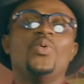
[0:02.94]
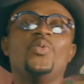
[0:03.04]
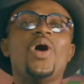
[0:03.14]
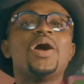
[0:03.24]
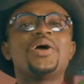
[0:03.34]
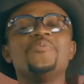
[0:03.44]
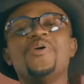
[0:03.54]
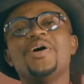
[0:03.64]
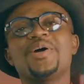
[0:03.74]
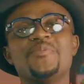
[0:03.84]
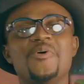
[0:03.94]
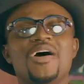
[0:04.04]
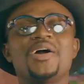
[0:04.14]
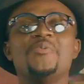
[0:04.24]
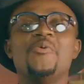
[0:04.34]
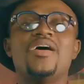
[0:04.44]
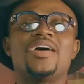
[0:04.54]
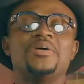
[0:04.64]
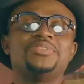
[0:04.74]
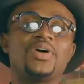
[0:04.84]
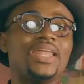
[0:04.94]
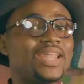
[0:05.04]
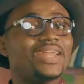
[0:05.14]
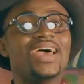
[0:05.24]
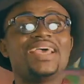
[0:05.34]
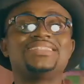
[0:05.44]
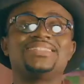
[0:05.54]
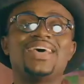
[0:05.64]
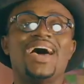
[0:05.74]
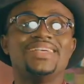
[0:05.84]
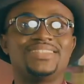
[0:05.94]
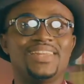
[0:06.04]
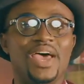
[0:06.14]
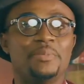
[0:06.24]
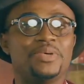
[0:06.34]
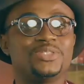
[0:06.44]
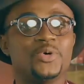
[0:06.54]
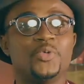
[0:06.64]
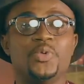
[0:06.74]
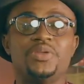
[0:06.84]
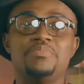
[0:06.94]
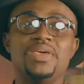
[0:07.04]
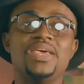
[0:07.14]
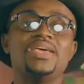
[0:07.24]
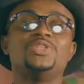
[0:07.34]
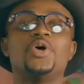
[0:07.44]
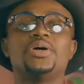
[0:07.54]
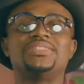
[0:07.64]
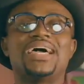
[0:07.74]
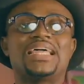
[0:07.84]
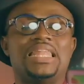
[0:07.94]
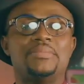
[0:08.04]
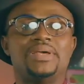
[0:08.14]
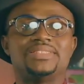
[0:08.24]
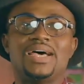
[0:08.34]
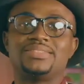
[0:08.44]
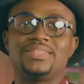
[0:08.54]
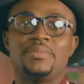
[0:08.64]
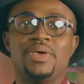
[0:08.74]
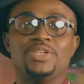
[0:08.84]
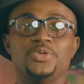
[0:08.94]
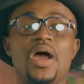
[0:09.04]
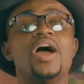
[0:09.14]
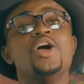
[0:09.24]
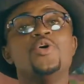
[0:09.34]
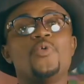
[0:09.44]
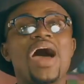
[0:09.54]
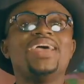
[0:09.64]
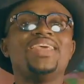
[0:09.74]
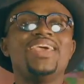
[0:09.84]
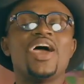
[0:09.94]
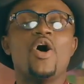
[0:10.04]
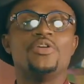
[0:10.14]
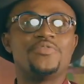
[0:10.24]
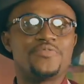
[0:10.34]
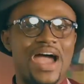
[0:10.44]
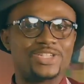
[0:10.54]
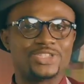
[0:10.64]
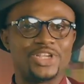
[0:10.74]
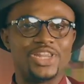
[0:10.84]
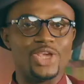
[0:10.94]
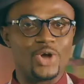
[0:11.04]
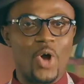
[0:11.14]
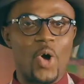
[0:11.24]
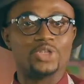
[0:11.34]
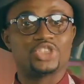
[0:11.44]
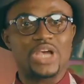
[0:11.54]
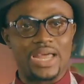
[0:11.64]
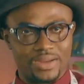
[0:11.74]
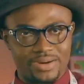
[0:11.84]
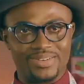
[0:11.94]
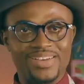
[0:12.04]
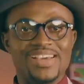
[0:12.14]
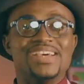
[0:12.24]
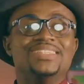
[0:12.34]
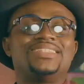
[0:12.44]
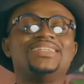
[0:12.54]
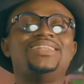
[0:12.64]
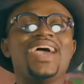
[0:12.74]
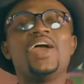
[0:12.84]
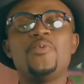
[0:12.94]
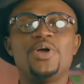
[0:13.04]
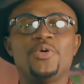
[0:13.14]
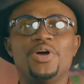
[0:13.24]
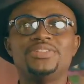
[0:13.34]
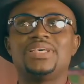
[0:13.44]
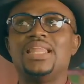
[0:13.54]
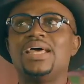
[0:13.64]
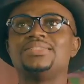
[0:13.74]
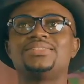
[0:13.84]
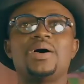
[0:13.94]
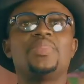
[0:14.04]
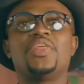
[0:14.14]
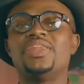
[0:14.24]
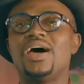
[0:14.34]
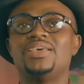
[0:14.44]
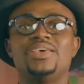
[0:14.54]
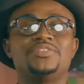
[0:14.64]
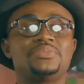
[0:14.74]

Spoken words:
Welcome to another exciting episode with me, Dr. Clement Asemnyra, right here on Fashion ÉCOLE channel. Today we are going to learn something that gives